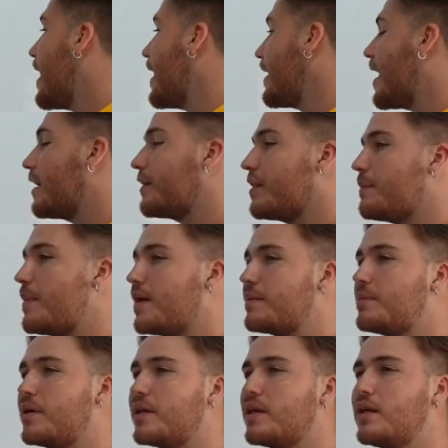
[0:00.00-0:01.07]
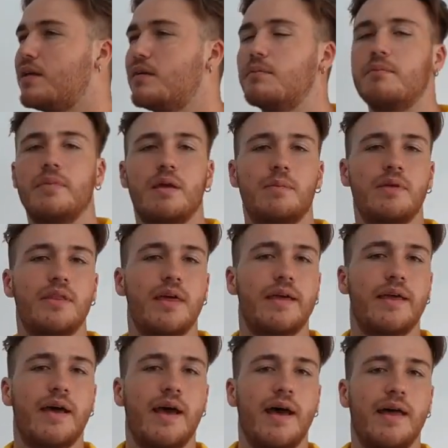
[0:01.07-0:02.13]
And how do they make money? Maybe they
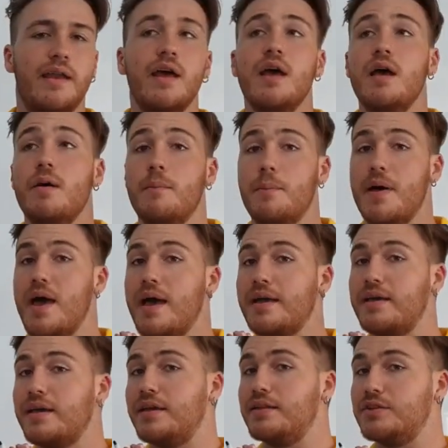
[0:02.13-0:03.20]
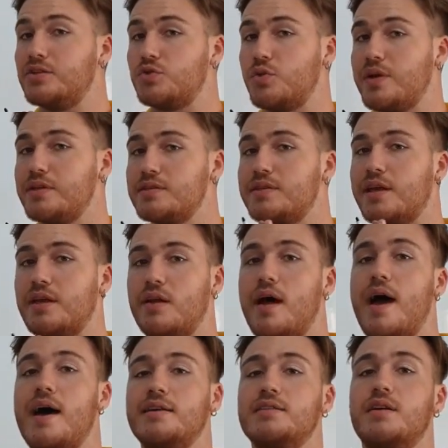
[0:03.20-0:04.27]
can beg in the streets, they can
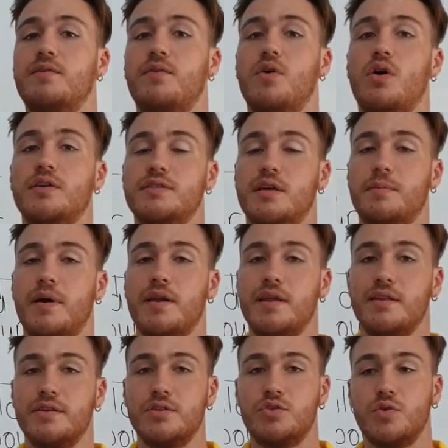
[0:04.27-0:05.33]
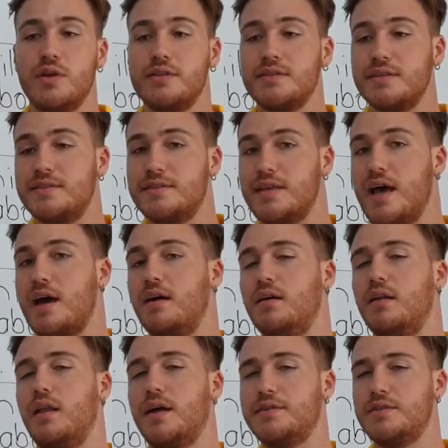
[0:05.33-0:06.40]
ask for some money in the streets,
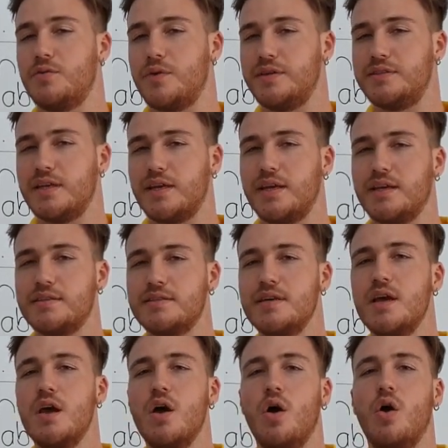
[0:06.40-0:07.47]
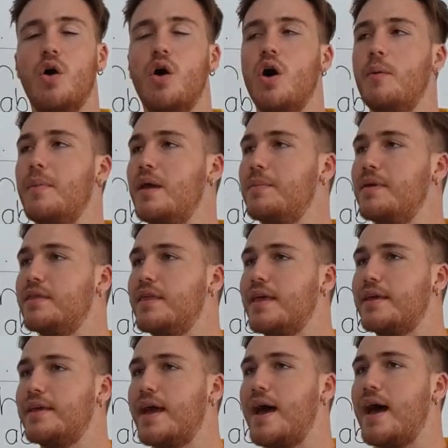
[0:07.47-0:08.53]
sell lottery tickets, or maybe
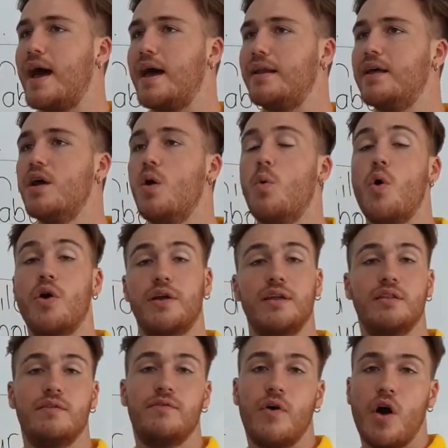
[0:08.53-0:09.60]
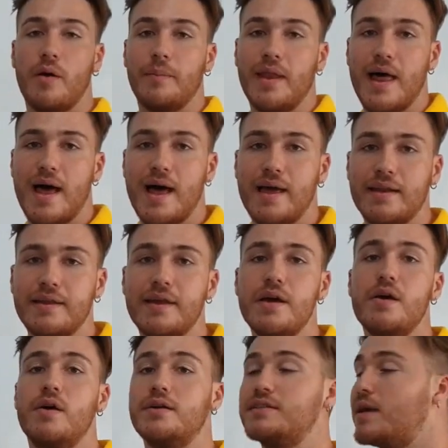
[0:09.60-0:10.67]
they can work in the farmland
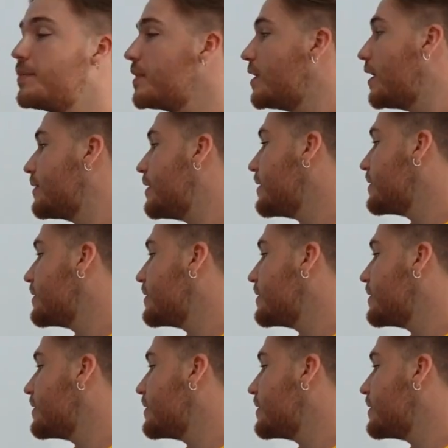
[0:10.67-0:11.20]
or something like